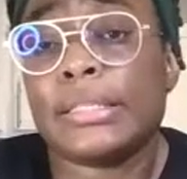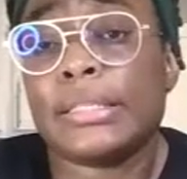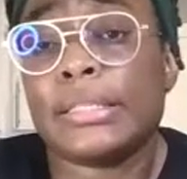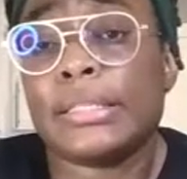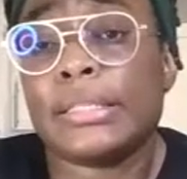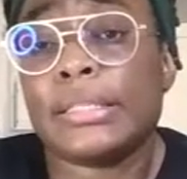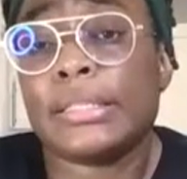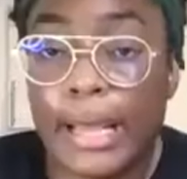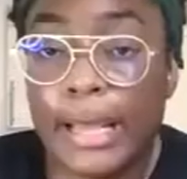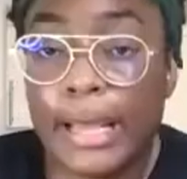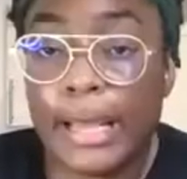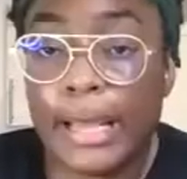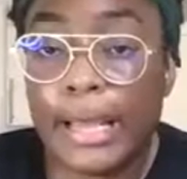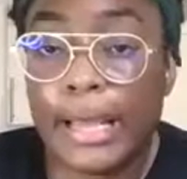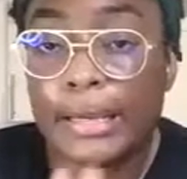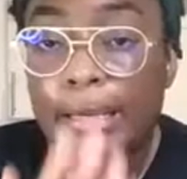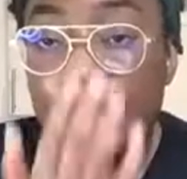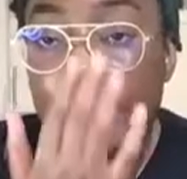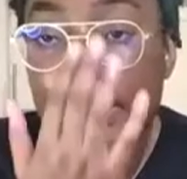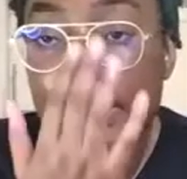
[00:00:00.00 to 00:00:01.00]
do that.
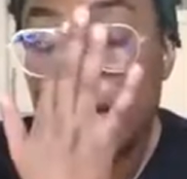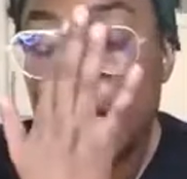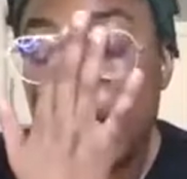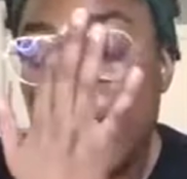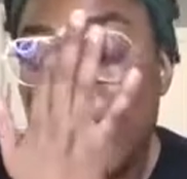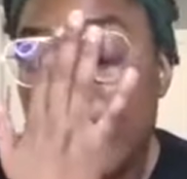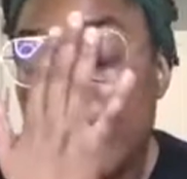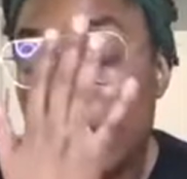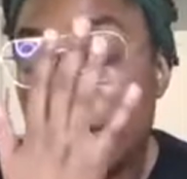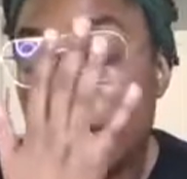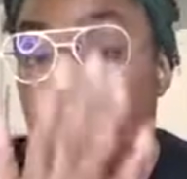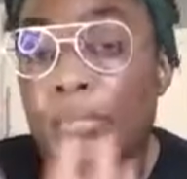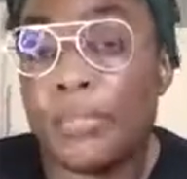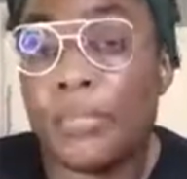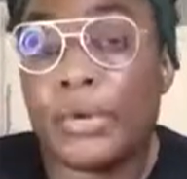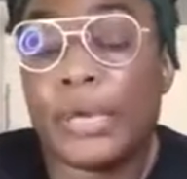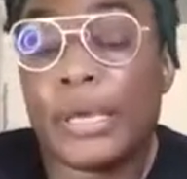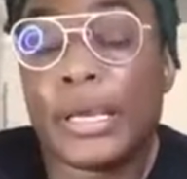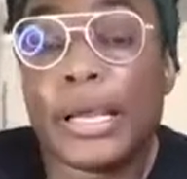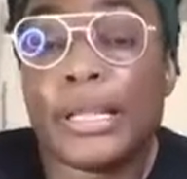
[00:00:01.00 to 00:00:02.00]
Um,
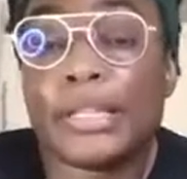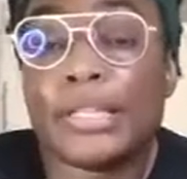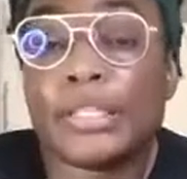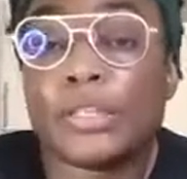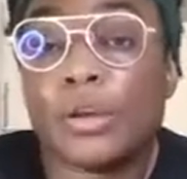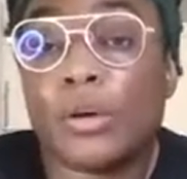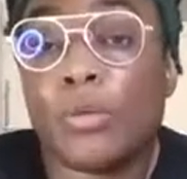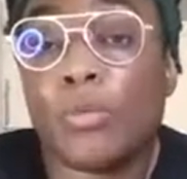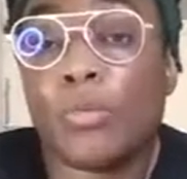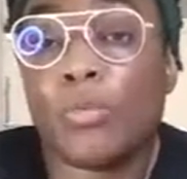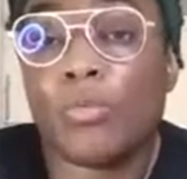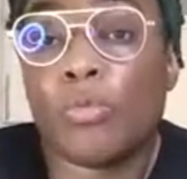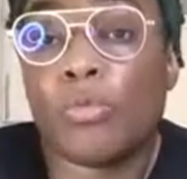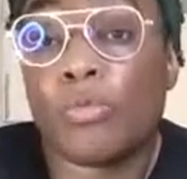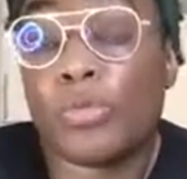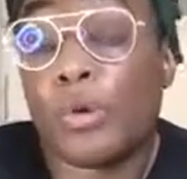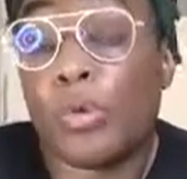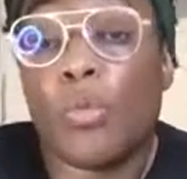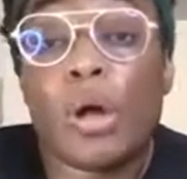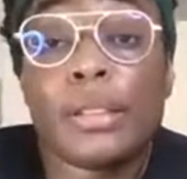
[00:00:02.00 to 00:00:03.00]
and so
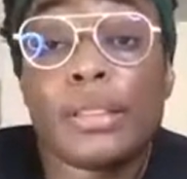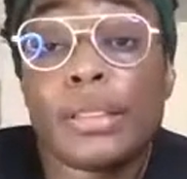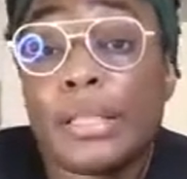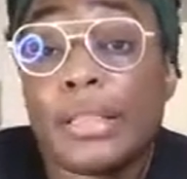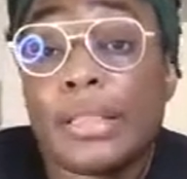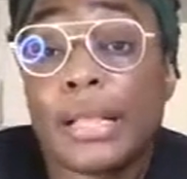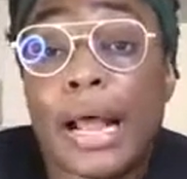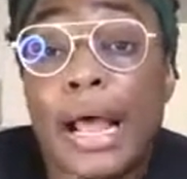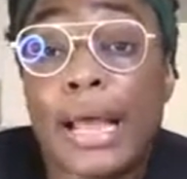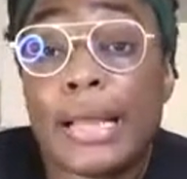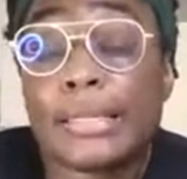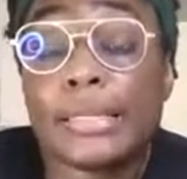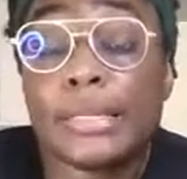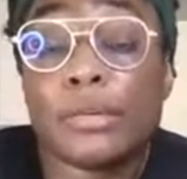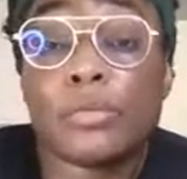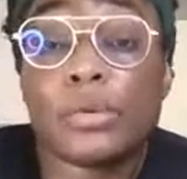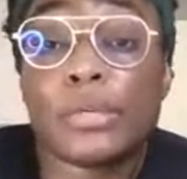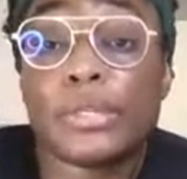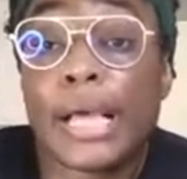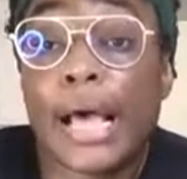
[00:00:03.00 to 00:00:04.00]
the one thing that I did
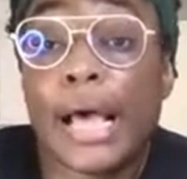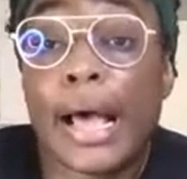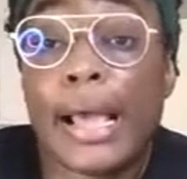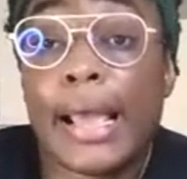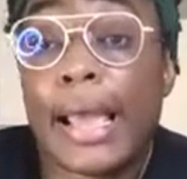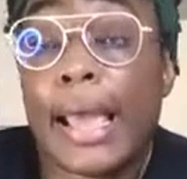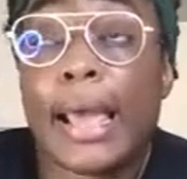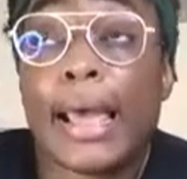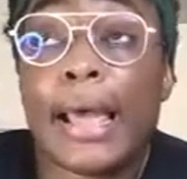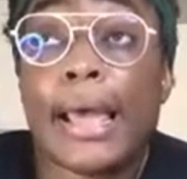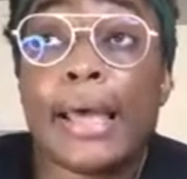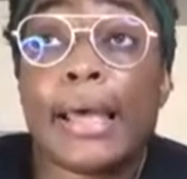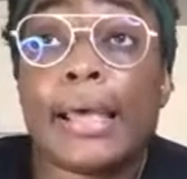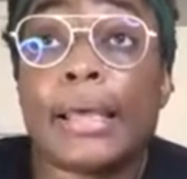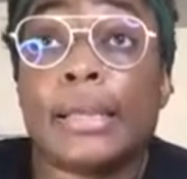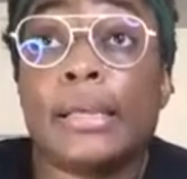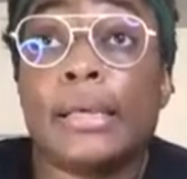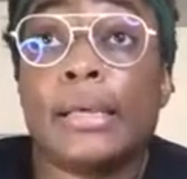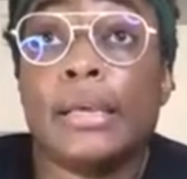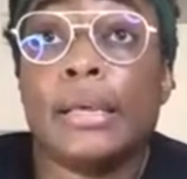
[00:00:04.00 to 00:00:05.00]
was I
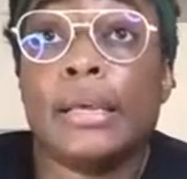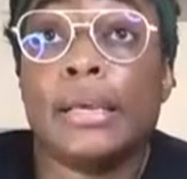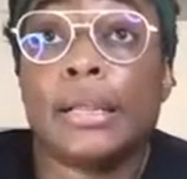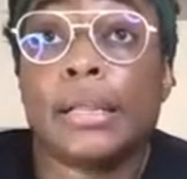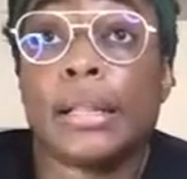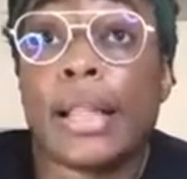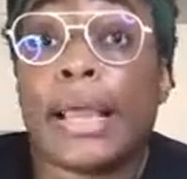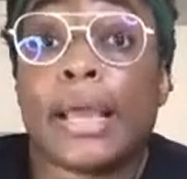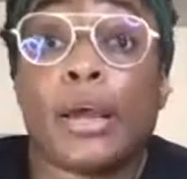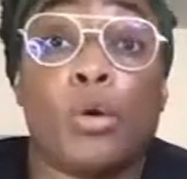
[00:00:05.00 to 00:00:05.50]
had like a